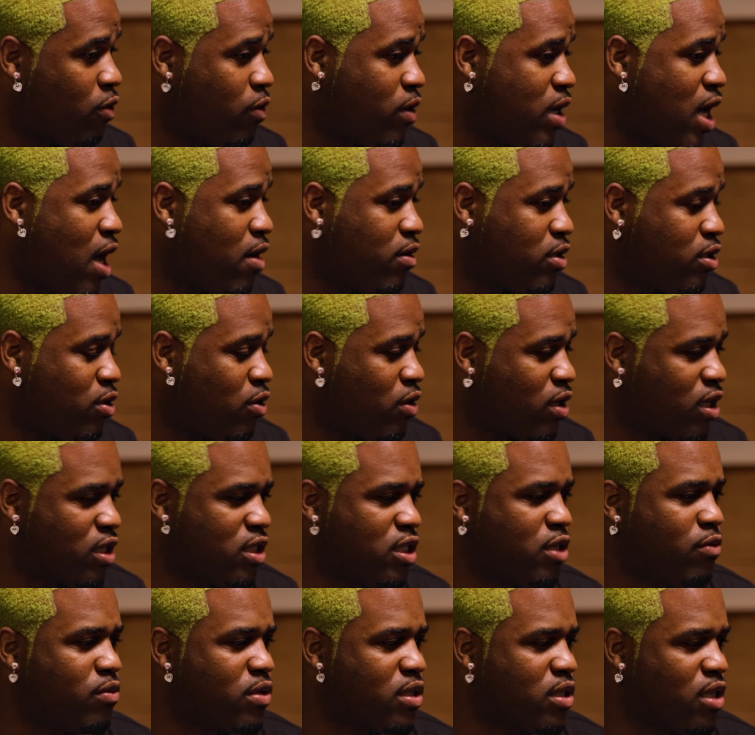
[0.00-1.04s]
what I was doing, because
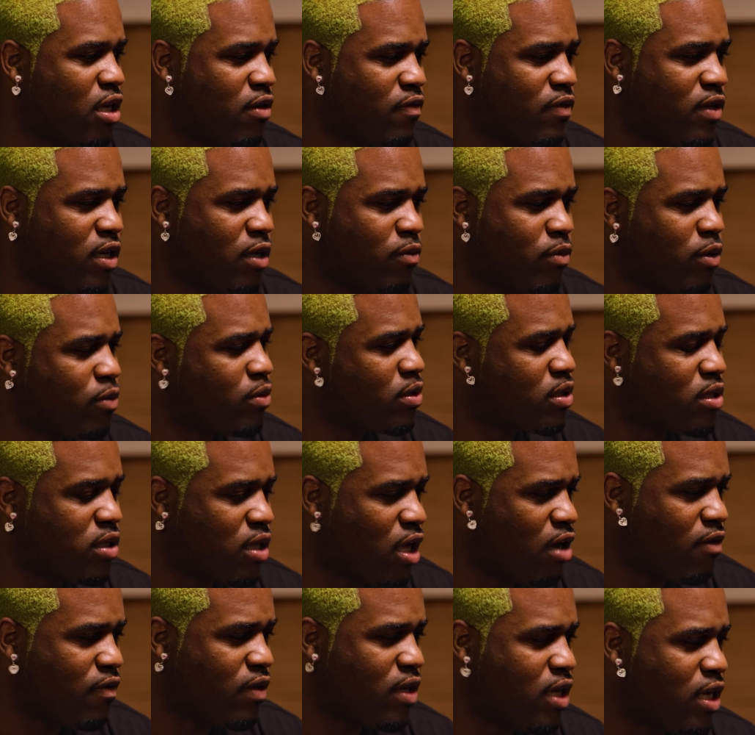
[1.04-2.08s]
he was loving it, we was
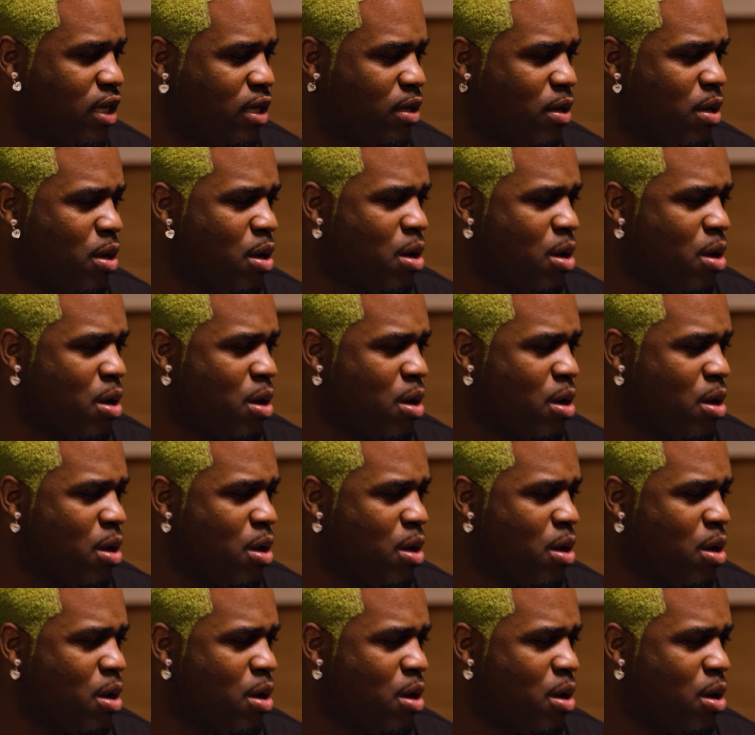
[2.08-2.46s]
loving it.